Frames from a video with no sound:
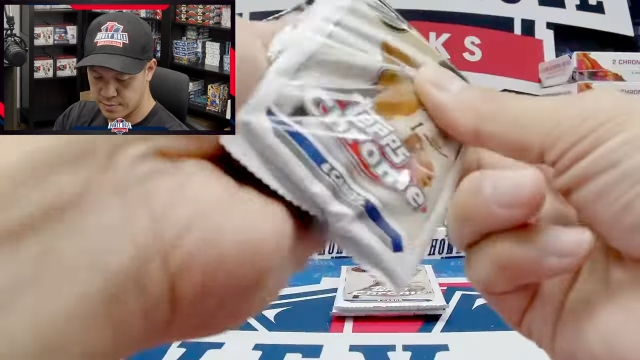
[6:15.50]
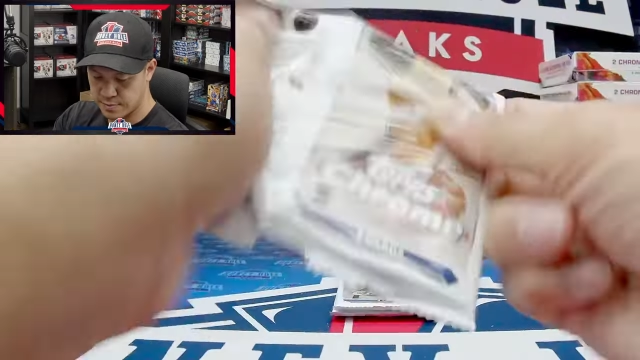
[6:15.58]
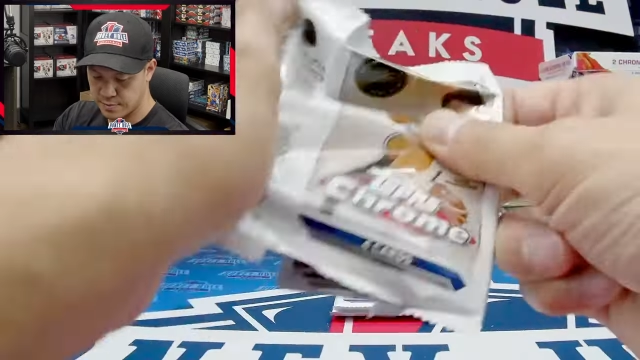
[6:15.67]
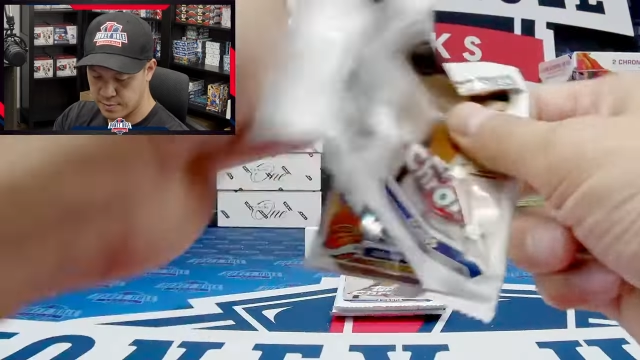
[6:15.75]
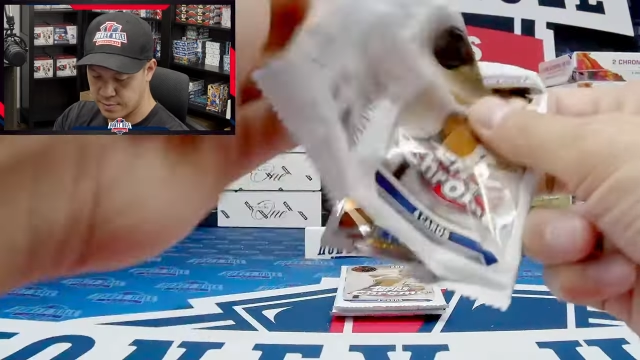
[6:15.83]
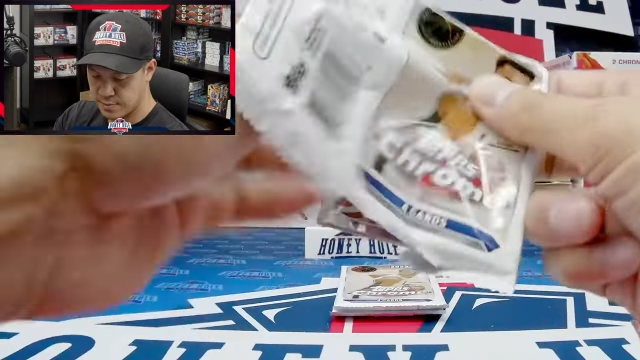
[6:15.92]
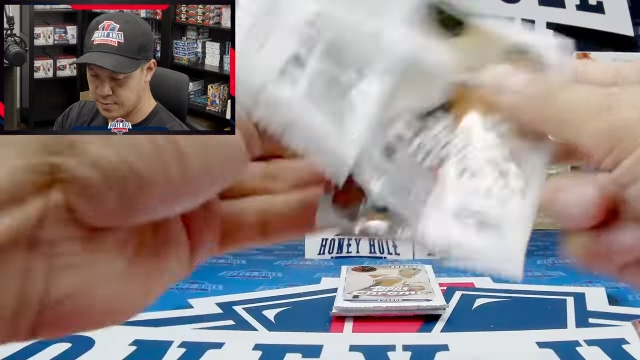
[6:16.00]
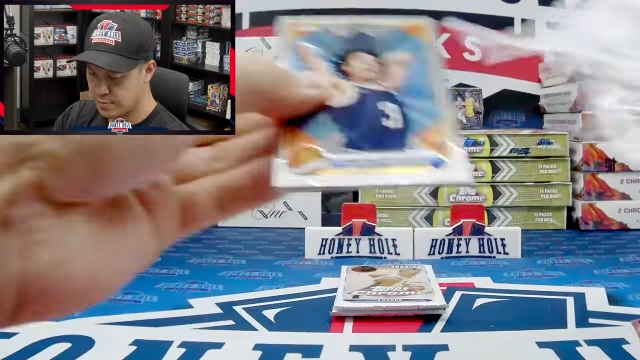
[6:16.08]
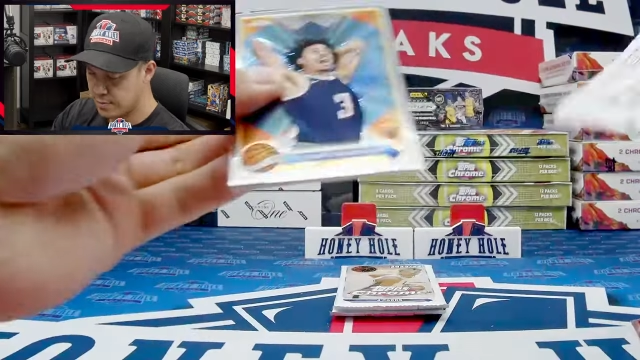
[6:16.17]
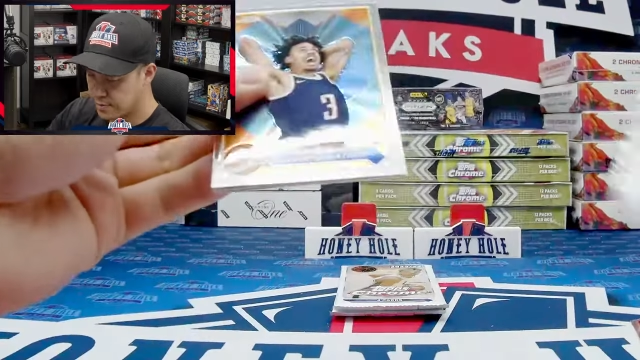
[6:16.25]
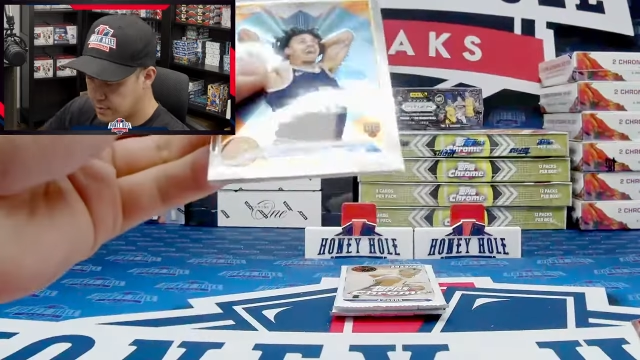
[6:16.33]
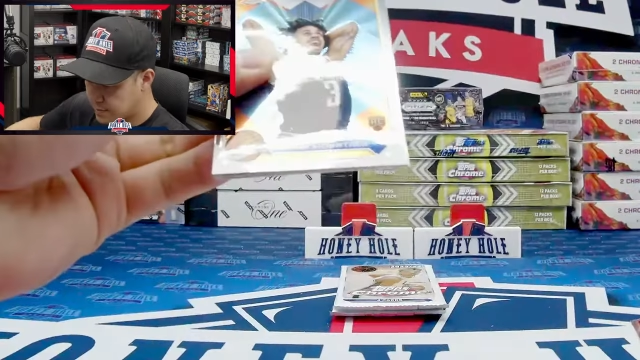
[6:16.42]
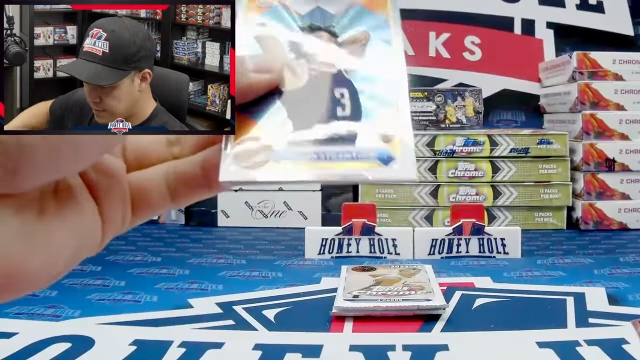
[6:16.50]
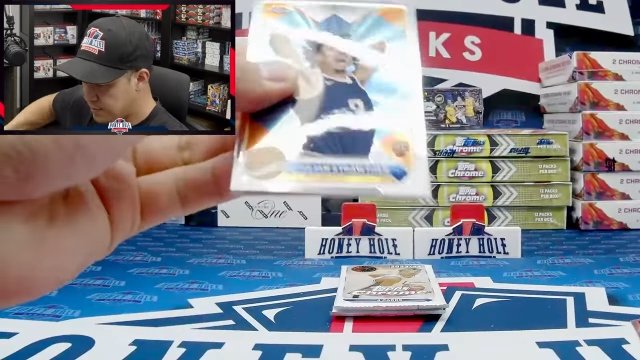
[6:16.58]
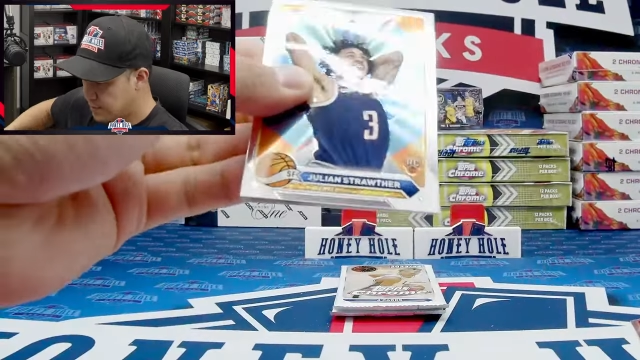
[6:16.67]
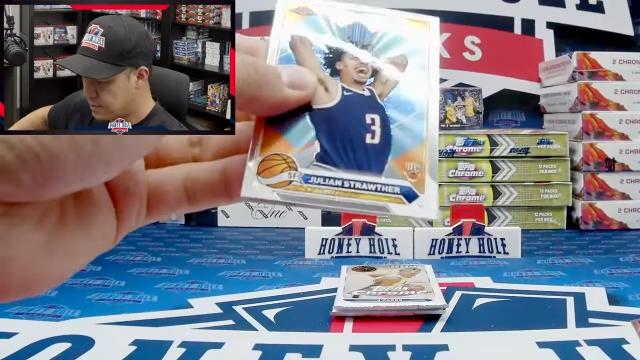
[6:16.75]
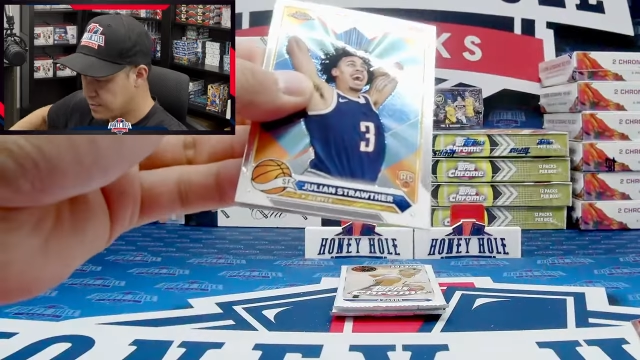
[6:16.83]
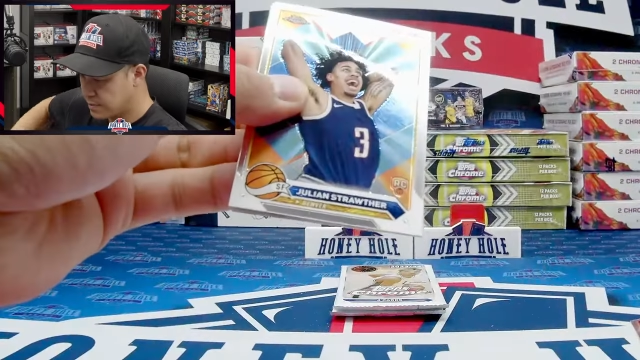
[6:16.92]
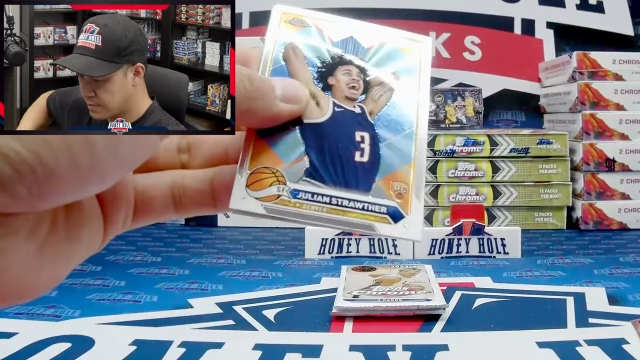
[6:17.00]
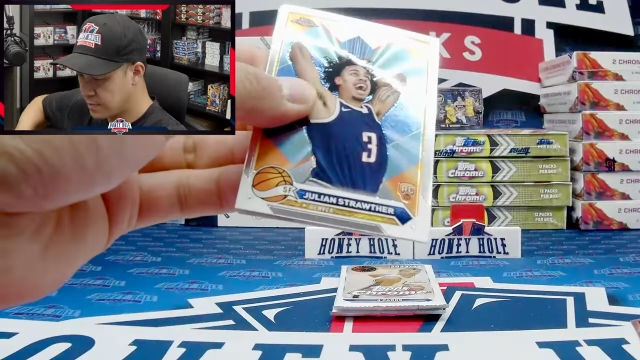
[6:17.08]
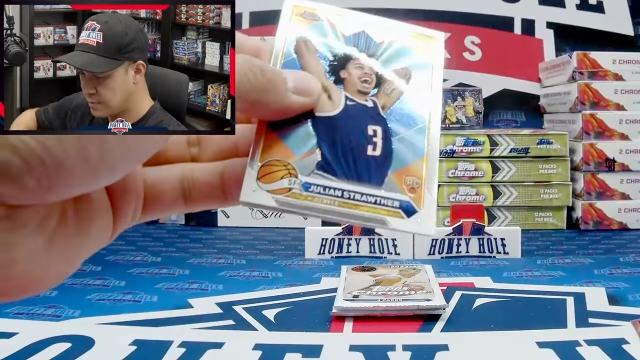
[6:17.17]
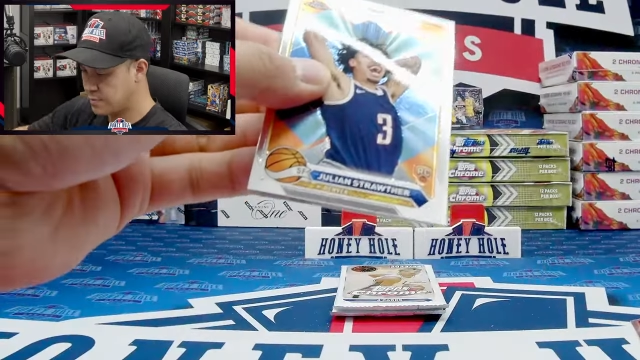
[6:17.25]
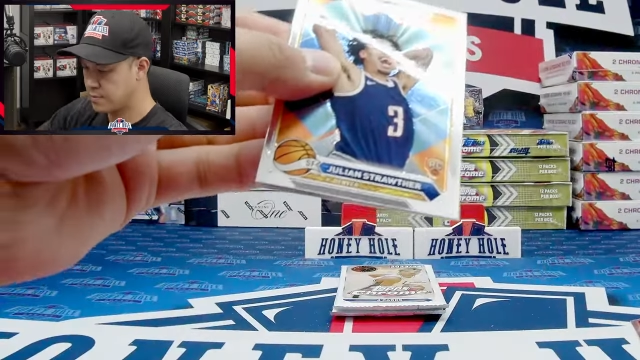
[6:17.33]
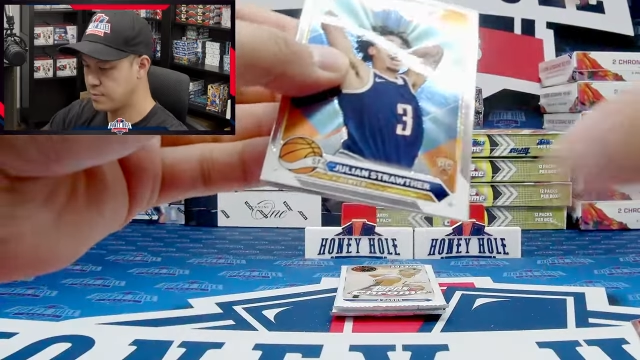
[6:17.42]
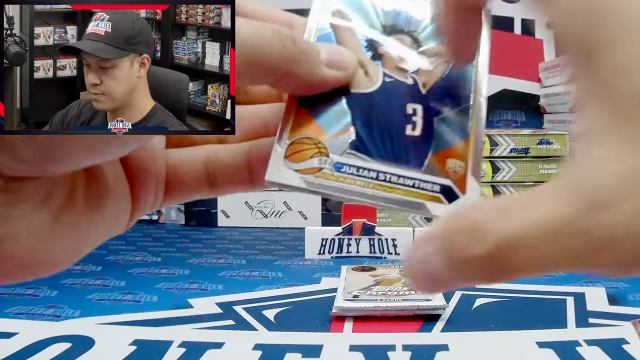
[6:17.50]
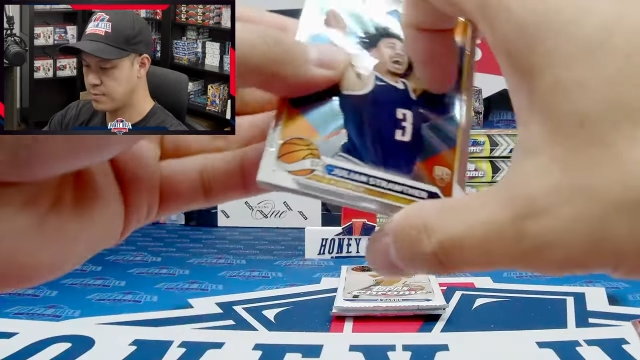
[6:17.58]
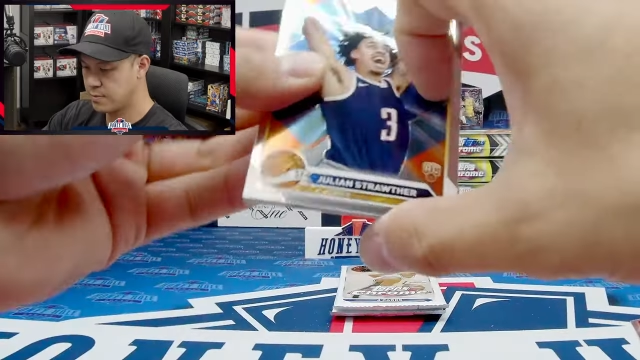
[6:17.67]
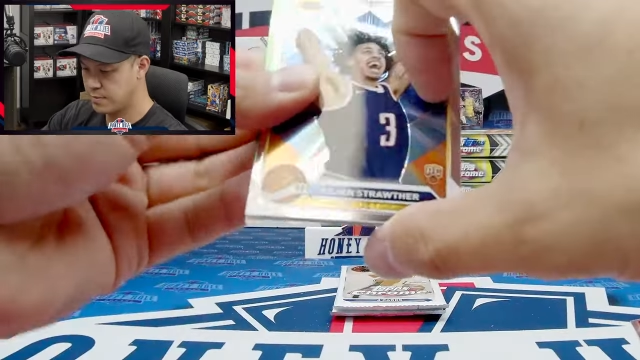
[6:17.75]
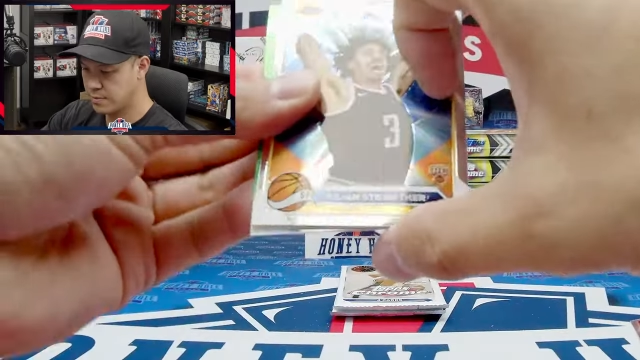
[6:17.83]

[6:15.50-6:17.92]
[no speech]